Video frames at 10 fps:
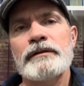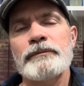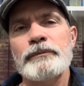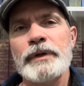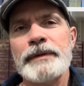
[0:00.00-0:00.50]

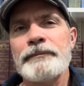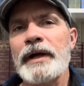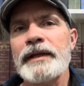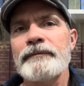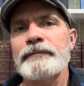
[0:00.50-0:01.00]
we
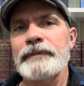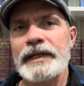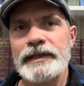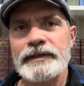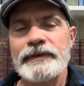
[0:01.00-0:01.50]
might
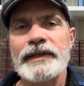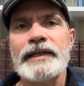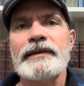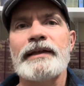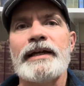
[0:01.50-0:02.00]
begin to
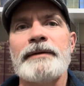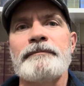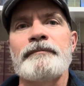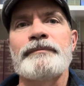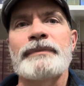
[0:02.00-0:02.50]
think that
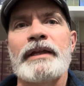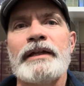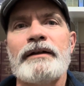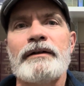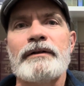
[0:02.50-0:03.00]

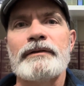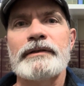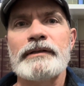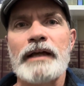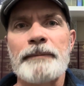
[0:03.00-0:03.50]

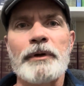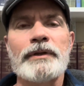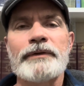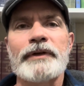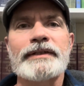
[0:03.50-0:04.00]
I'm
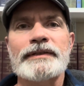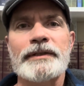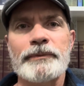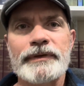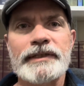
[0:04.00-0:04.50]
only
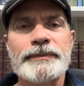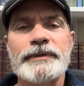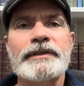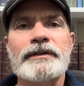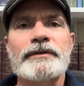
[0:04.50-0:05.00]
wrestling with this
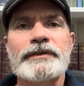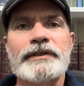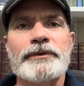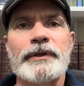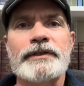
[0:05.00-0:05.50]
particular
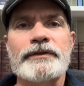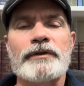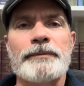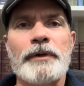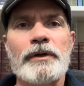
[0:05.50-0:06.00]
situation,
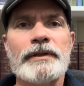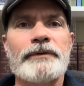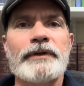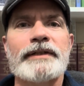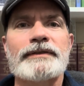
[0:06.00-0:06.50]
or I'm only
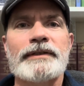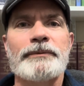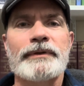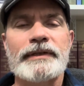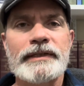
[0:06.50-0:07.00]

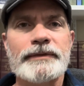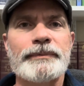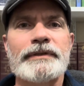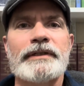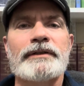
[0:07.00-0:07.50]
wrestling with this
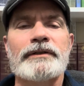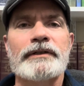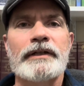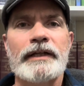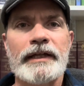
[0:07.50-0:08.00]

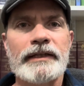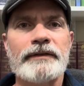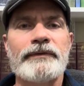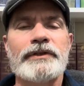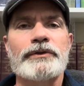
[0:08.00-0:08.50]
particular
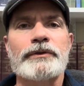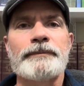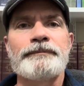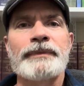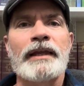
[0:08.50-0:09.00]
individual.
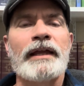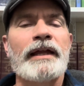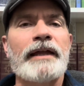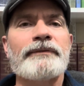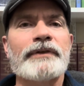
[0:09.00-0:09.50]

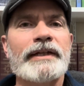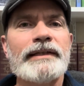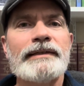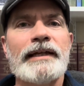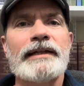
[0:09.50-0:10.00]
And
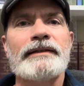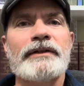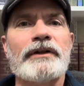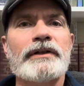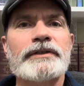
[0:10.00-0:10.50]
forget that
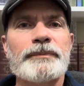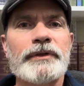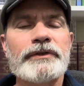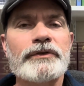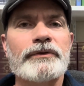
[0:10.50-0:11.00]
there are
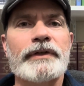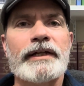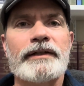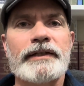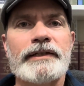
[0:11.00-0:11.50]
spiritual
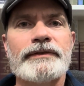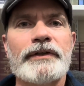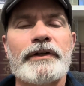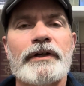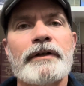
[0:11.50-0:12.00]
realities.
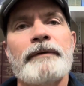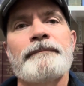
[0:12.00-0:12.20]
There are